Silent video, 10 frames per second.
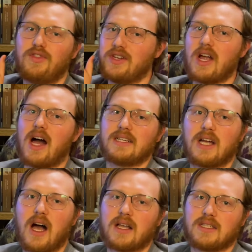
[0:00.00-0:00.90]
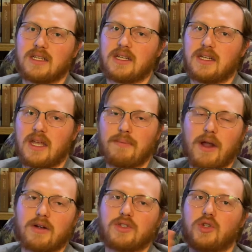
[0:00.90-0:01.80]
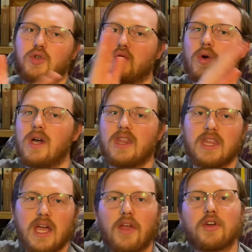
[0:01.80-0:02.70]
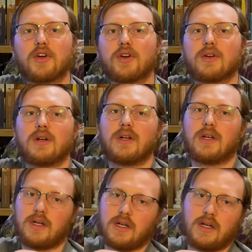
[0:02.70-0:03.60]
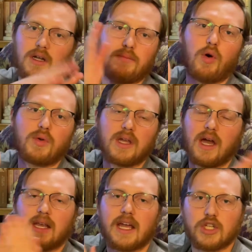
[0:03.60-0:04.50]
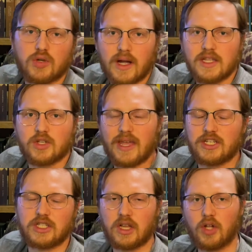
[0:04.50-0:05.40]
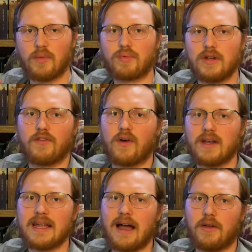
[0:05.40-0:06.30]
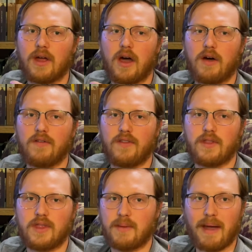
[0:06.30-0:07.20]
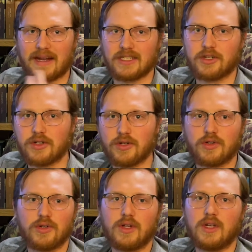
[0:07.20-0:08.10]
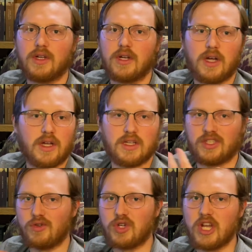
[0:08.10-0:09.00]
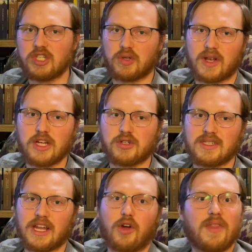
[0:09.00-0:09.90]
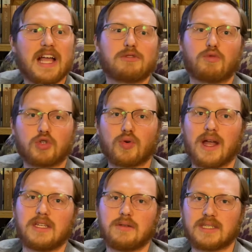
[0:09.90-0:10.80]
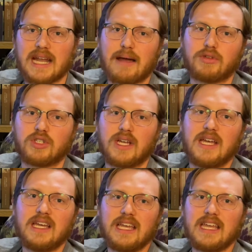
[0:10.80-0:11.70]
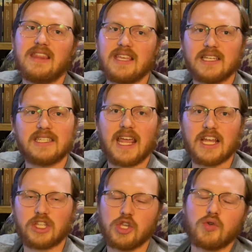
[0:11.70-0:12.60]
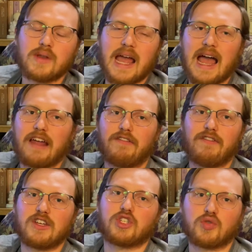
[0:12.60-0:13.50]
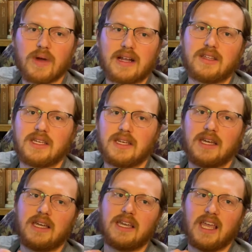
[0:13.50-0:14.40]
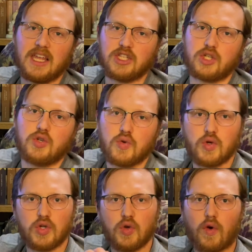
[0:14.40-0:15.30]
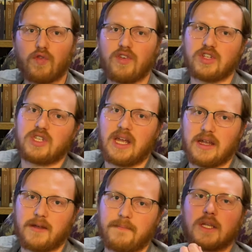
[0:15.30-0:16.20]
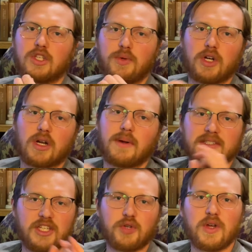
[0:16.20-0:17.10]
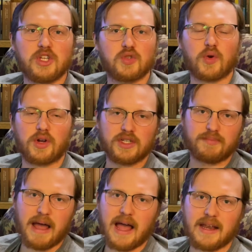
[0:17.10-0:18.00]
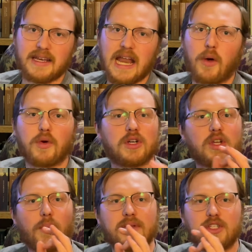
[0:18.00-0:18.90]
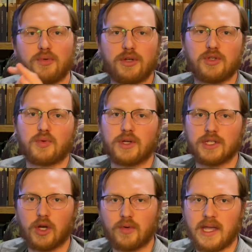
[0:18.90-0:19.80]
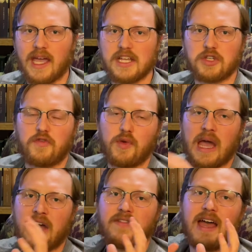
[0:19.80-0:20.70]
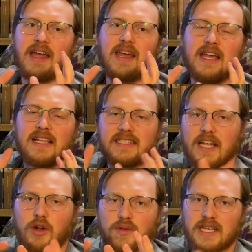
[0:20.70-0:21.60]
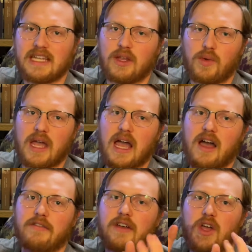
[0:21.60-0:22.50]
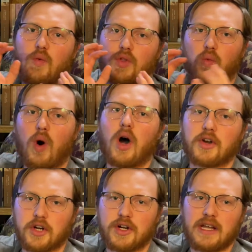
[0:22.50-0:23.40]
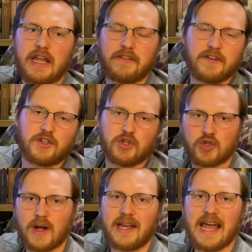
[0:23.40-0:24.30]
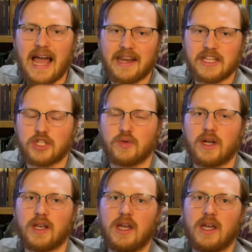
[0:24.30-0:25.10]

non-toxic compared to the other ammonia and nitrite. So that's just a little brief rundown of the bacterial associations of the nitrogen cycle, and that's what we're trying to establish in this tank so that you can add fish directly into your fish tank. So we talked about situations where it is bad. Now we're going to talk about situations where it's okay. So if you have that sterile tank that we have with water and fish you're trying to add into it,